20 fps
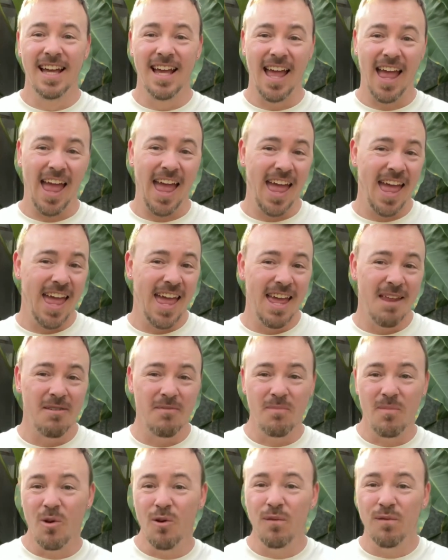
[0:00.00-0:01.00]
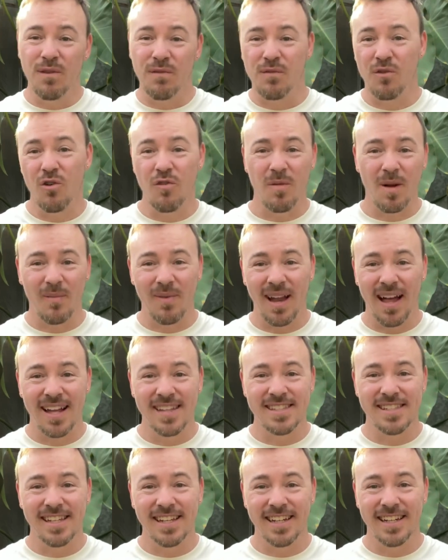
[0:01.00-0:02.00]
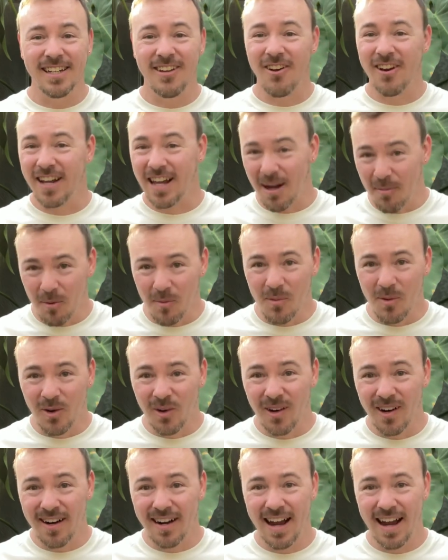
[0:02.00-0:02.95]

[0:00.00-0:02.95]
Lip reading: and moved a few of my plants in, got a couple more,